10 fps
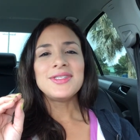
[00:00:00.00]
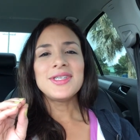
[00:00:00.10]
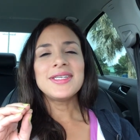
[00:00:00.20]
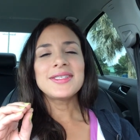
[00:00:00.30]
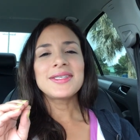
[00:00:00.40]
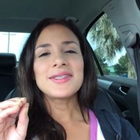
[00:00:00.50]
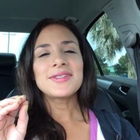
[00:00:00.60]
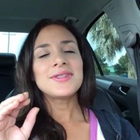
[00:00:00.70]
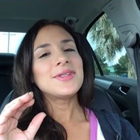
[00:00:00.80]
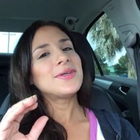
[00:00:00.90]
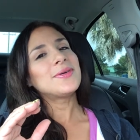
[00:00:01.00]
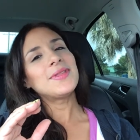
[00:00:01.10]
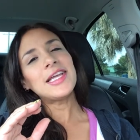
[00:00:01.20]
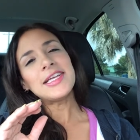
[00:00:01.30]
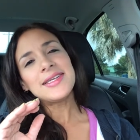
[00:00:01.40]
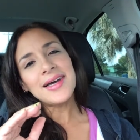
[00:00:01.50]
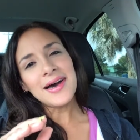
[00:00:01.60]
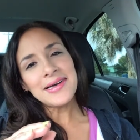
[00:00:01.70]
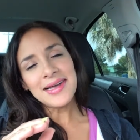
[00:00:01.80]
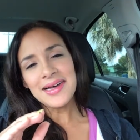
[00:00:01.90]
Jesus knew that
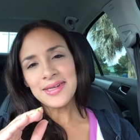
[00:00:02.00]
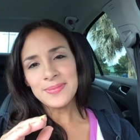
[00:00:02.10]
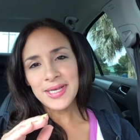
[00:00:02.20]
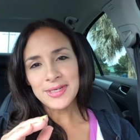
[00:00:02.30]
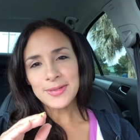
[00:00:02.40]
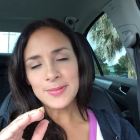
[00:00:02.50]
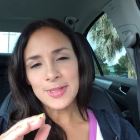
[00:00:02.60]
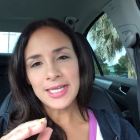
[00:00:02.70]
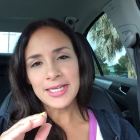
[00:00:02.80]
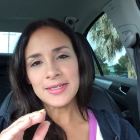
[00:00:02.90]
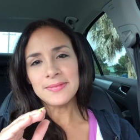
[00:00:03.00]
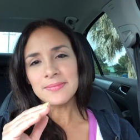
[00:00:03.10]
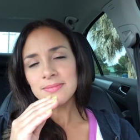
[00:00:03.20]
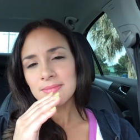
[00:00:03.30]
God had a better plan.